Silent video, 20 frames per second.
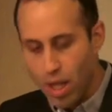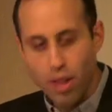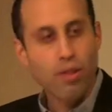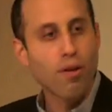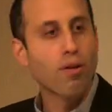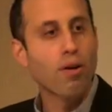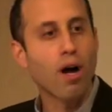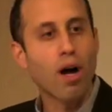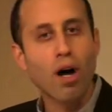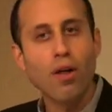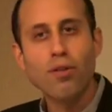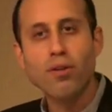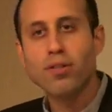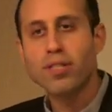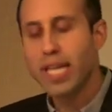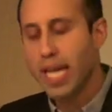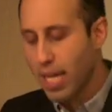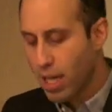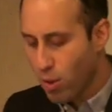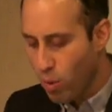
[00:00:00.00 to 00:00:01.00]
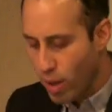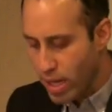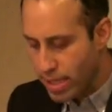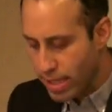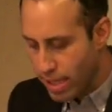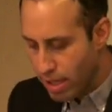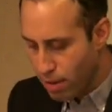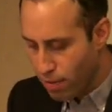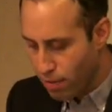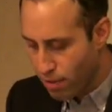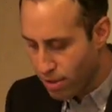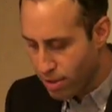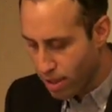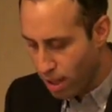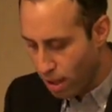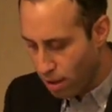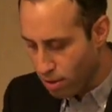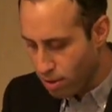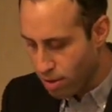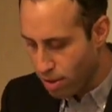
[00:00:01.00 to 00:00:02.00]
There are other takeaways here for
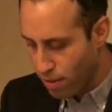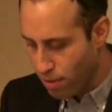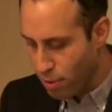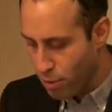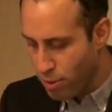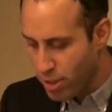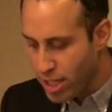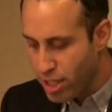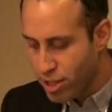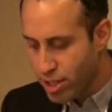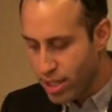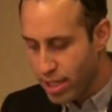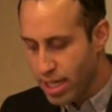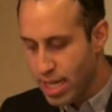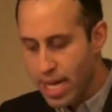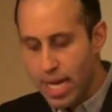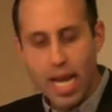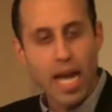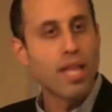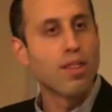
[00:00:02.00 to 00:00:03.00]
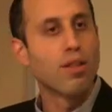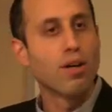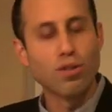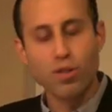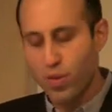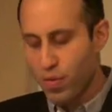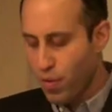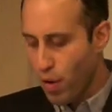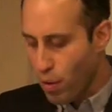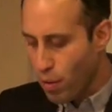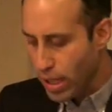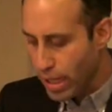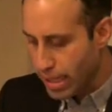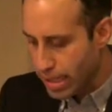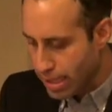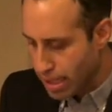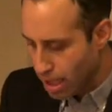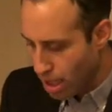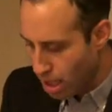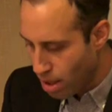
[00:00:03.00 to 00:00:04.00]
scholars of the region and those
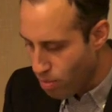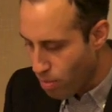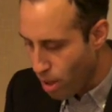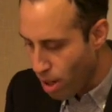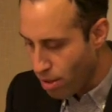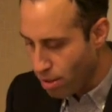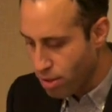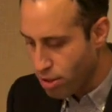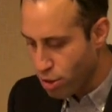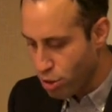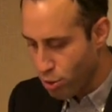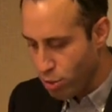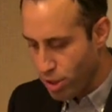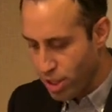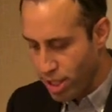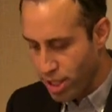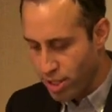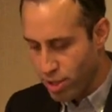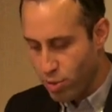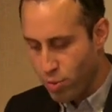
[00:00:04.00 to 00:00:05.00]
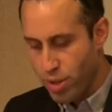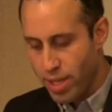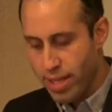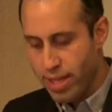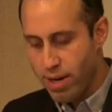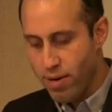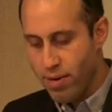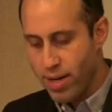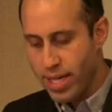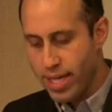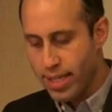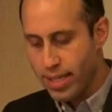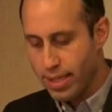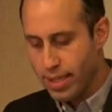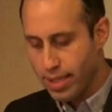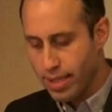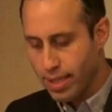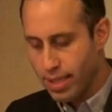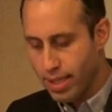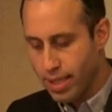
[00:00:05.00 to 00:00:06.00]
focused on modern Jewish history
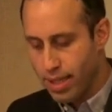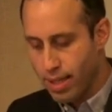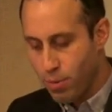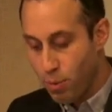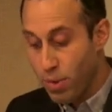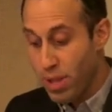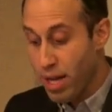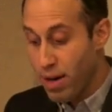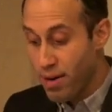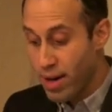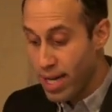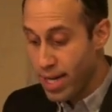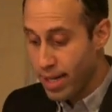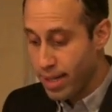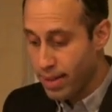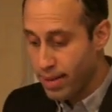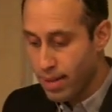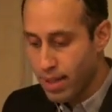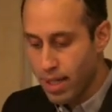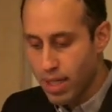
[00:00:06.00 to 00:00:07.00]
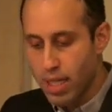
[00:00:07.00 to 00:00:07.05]
therein. therein.